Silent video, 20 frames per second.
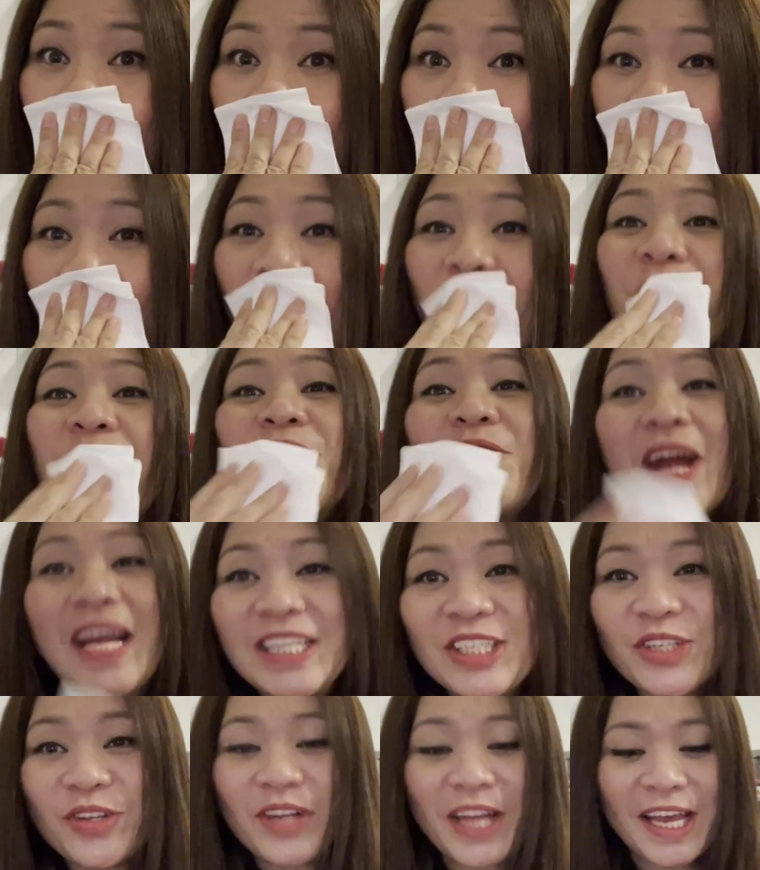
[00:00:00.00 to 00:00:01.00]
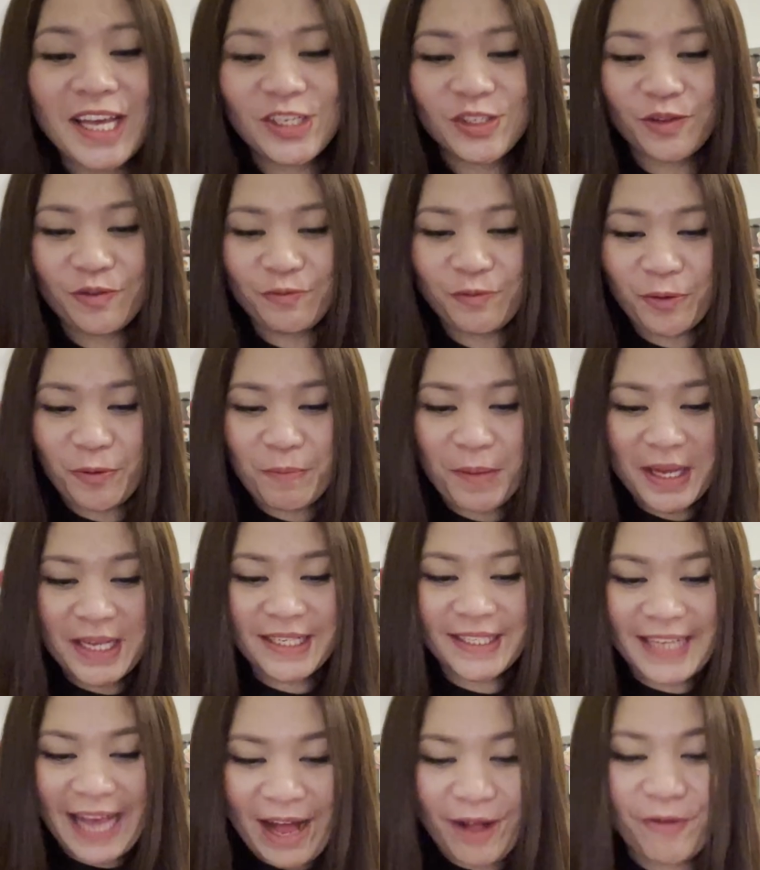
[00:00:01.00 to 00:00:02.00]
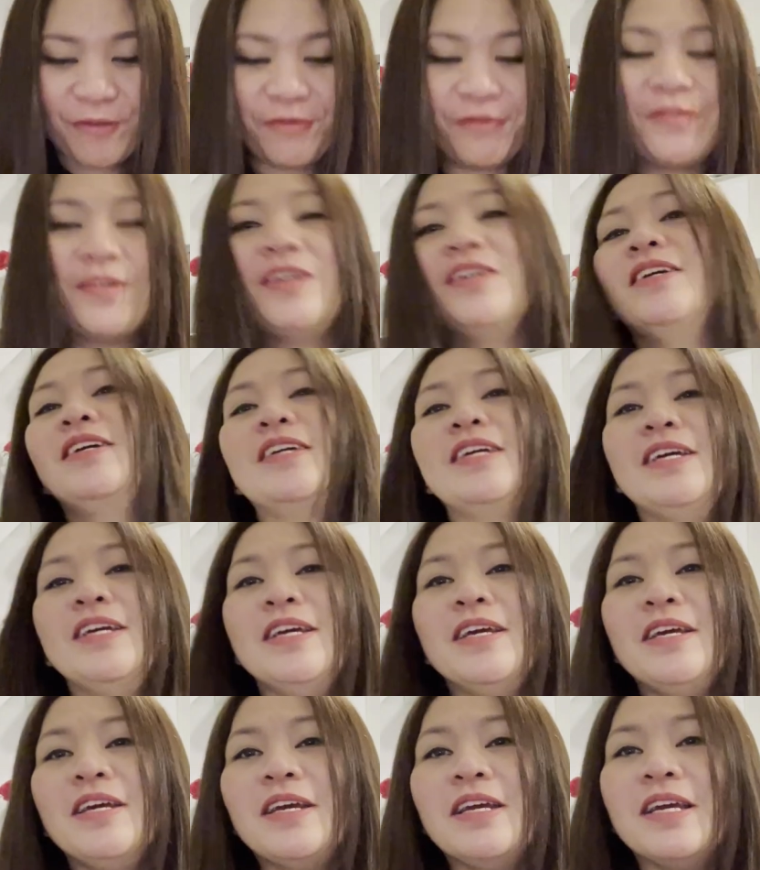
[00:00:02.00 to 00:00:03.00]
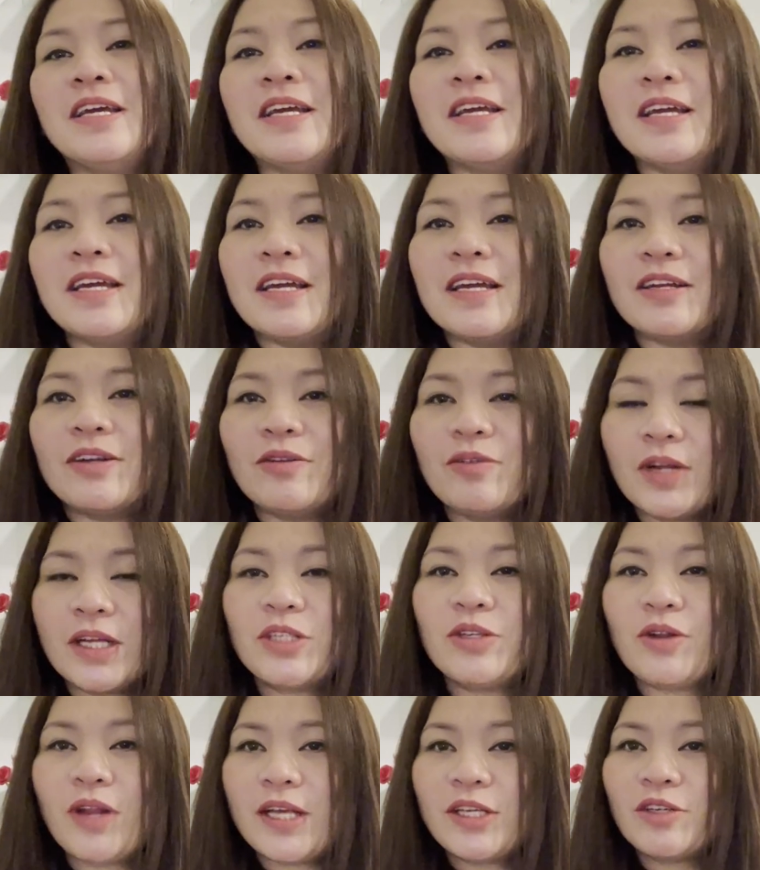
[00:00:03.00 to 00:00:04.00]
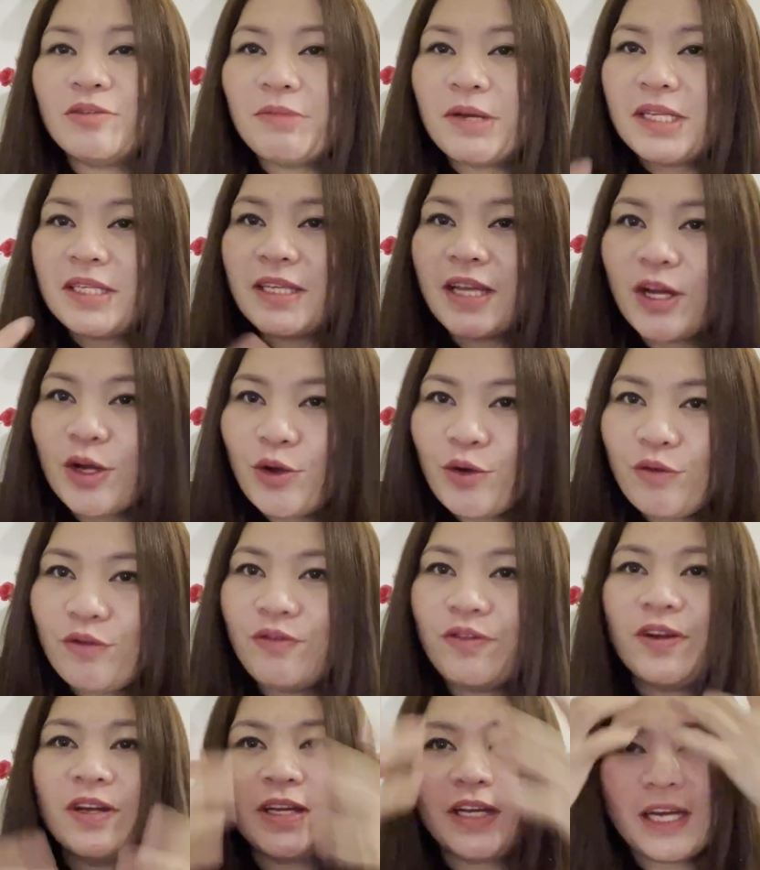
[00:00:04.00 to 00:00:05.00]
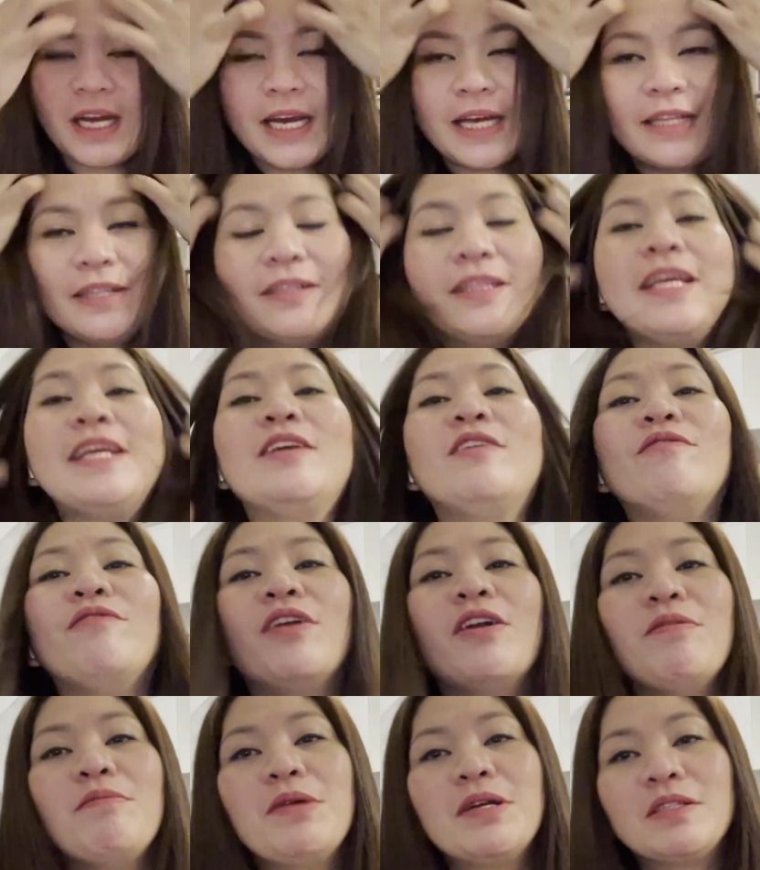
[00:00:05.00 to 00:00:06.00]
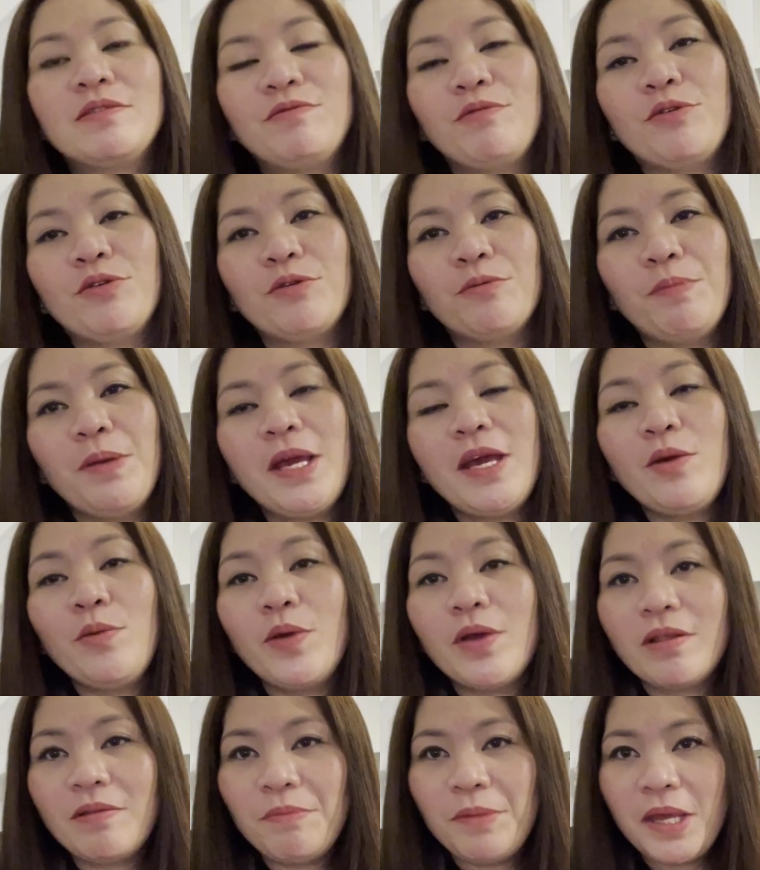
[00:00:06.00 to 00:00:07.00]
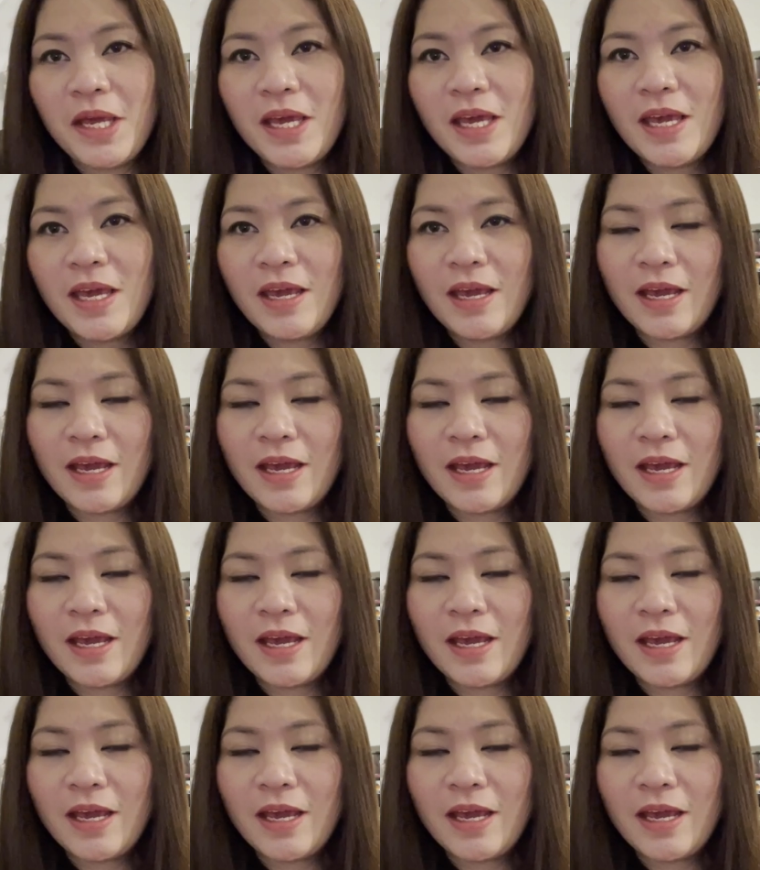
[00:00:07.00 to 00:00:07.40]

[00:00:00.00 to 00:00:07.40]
Congratulations for myself! Congratulations myself, and thank you very much for being with me.